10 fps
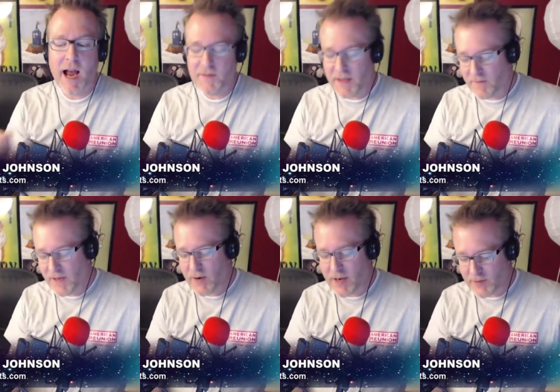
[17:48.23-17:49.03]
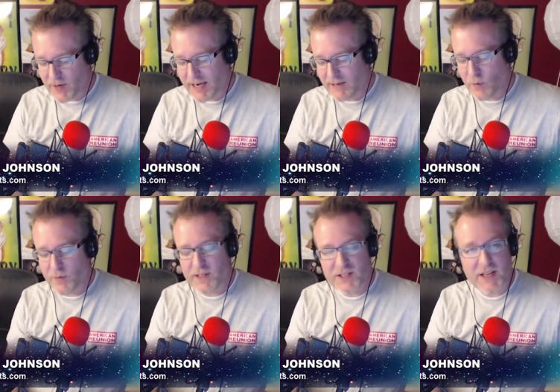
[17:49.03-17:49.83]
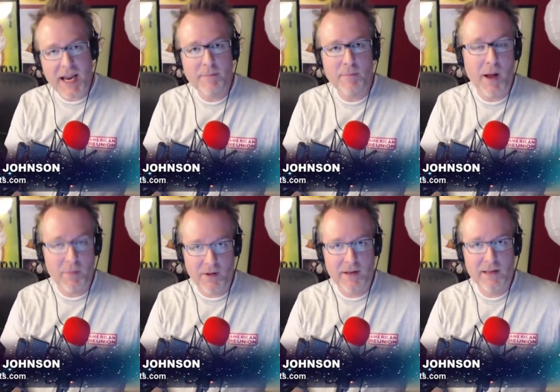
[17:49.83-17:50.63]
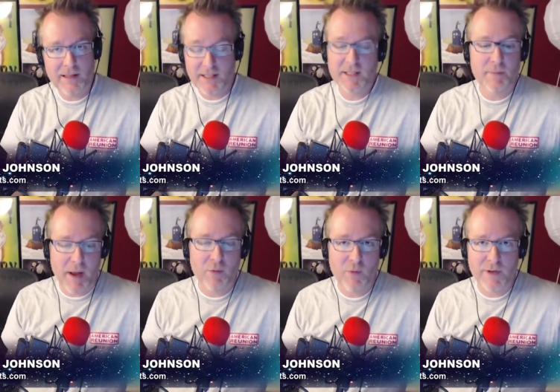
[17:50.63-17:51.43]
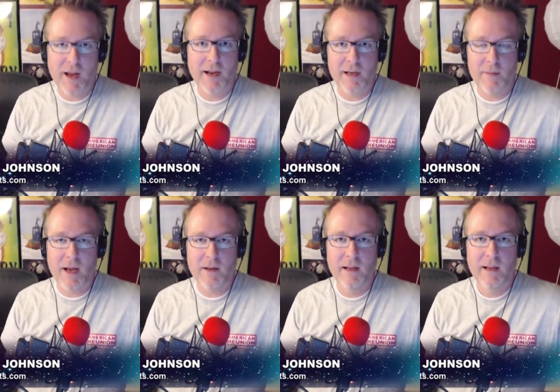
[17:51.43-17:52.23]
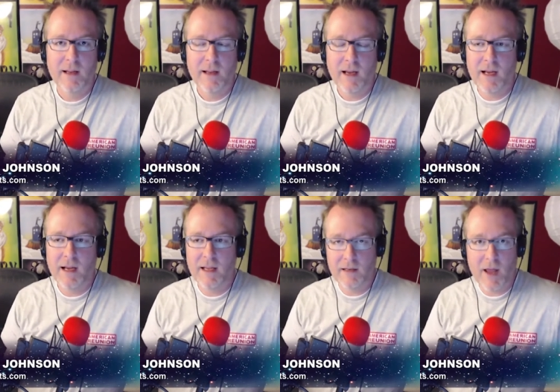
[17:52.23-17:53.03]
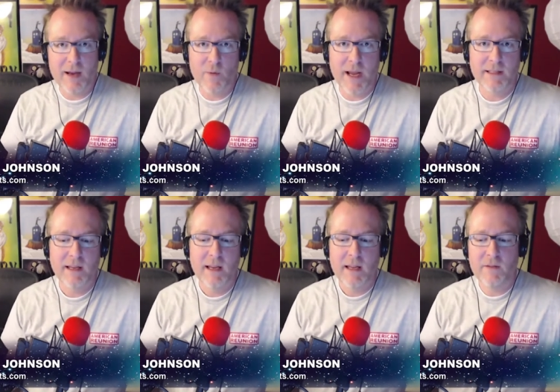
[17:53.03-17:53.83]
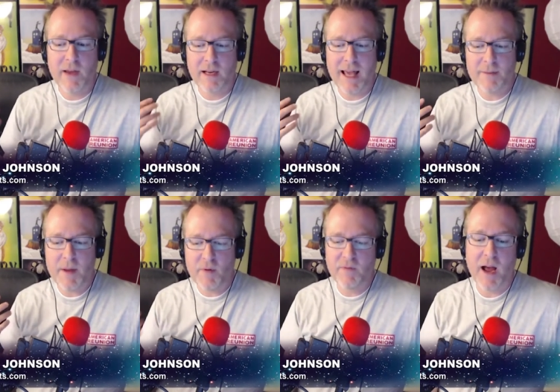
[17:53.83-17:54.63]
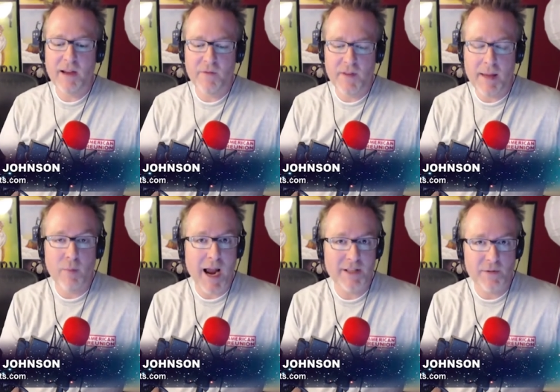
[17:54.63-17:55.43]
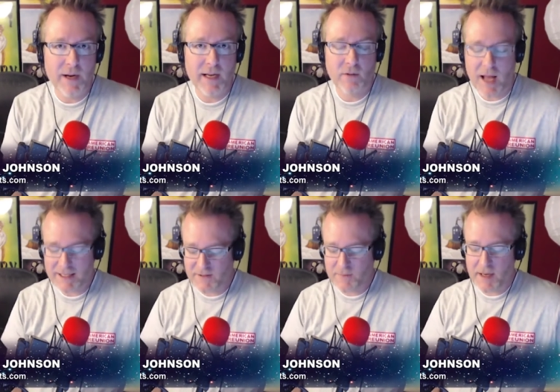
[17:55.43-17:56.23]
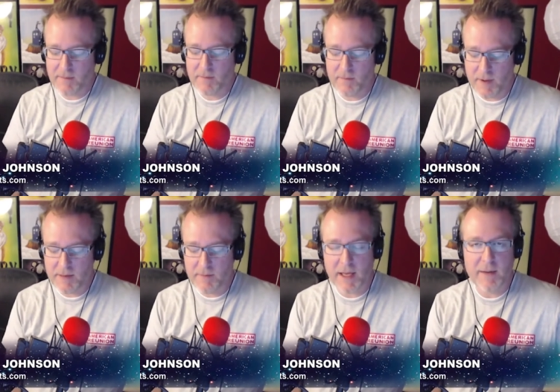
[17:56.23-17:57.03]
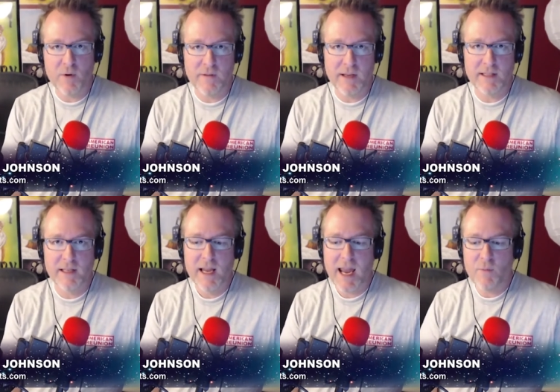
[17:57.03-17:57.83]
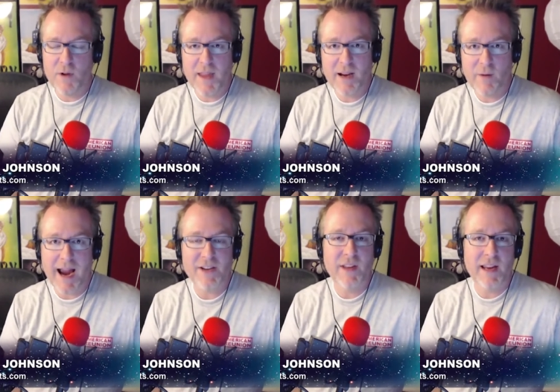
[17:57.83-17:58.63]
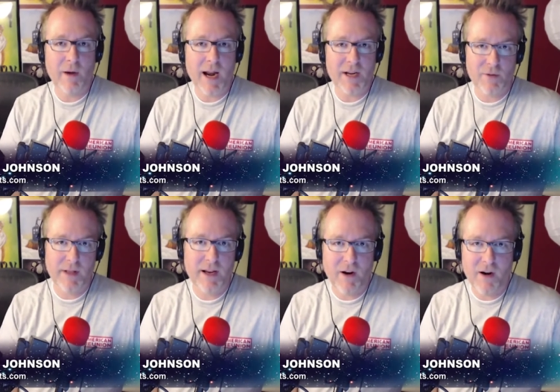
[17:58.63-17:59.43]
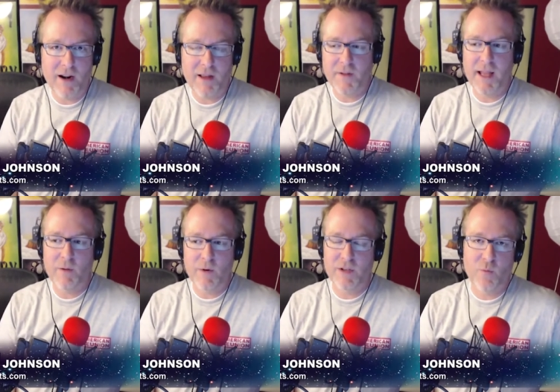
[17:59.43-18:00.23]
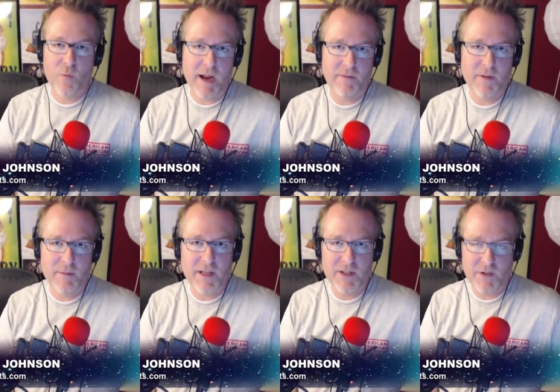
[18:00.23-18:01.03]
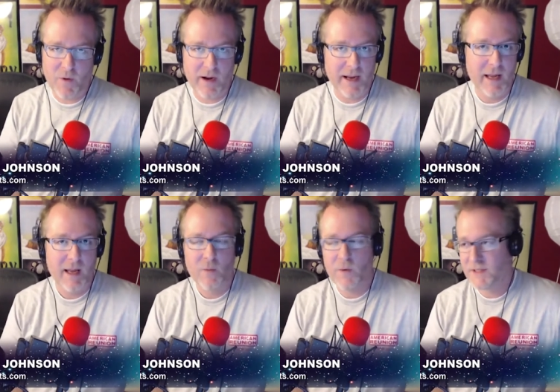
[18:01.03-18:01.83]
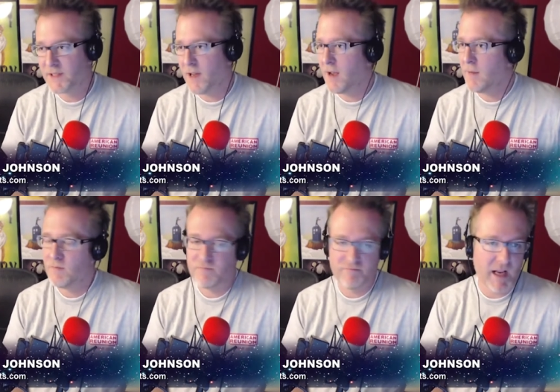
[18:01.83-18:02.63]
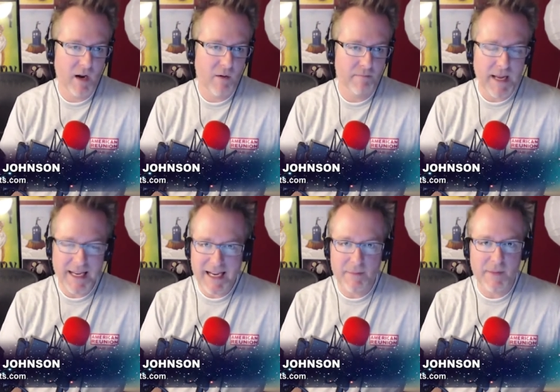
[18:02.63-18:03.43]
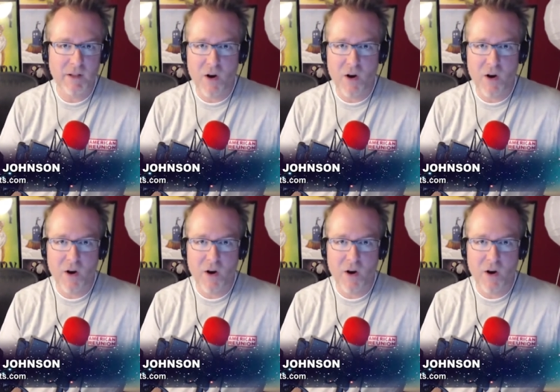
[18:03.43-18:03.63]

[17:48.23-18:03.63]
I think sure. video games are heading toward the same bubble. This is a bubble we're talking about uh, in a lot of ways. You've got a lot of people vying for that brass ring, lots of big, big money movies. And when they crash, they crash really hard. I feel like we're just waiting for the big story when some, you know, medium to